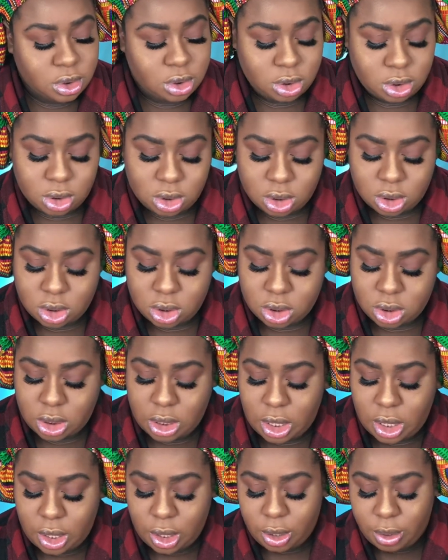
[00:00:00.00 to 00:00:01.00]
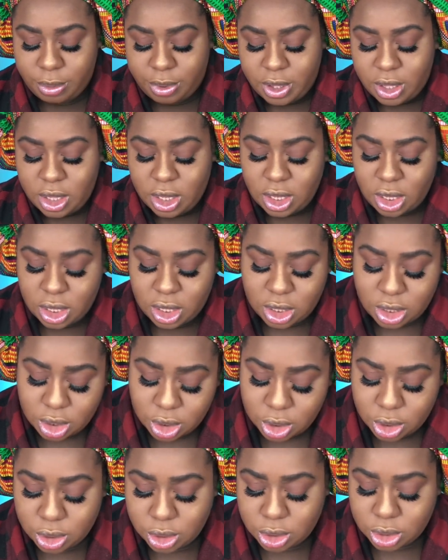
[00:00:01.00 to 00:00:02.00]
but I
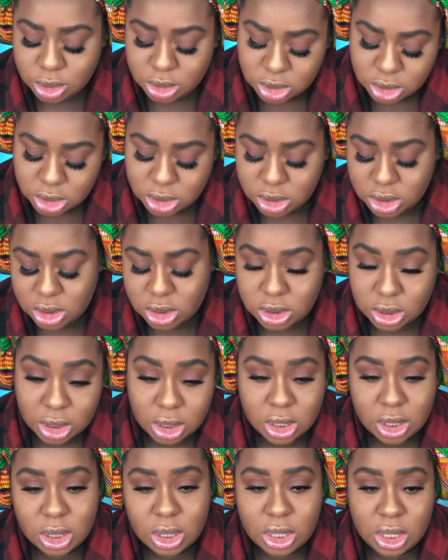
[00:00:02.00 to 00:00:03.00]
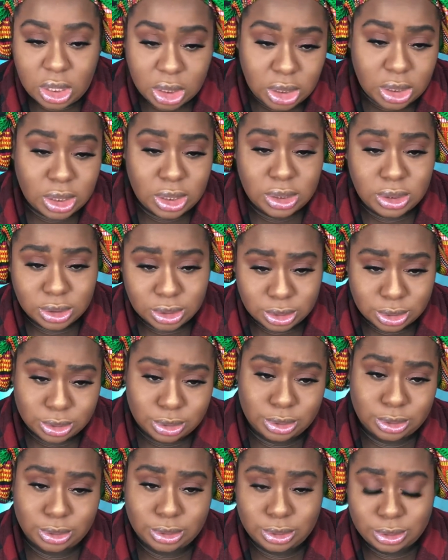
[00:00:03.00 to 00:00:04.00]
know this is on
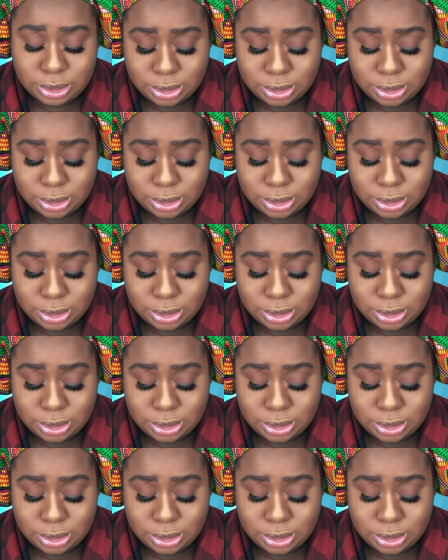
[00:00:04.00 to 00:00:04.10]
a